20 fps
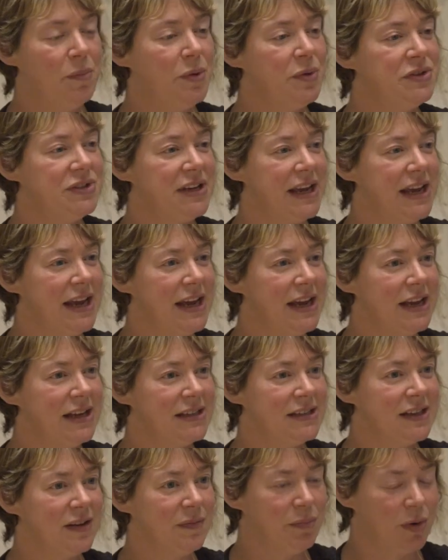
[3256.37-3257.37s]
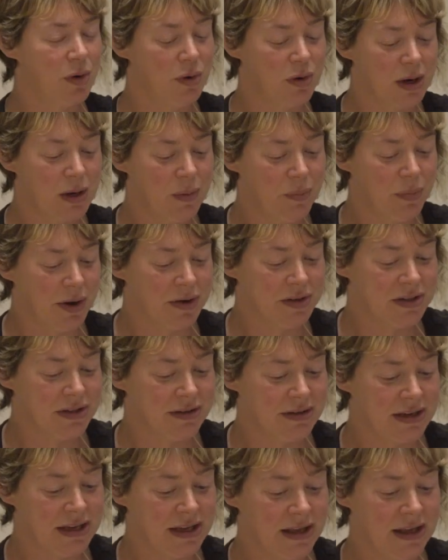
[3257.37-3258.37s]
mosaics of broken
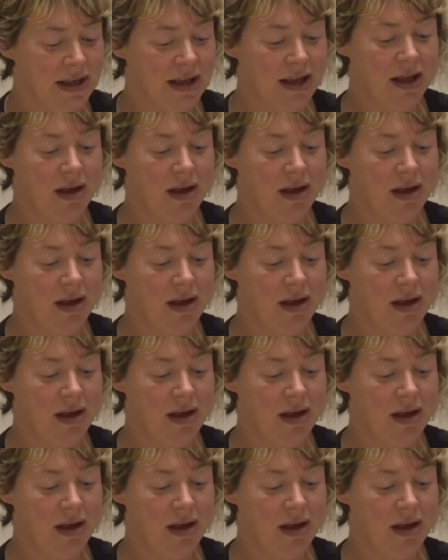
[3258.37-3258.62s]
pottery,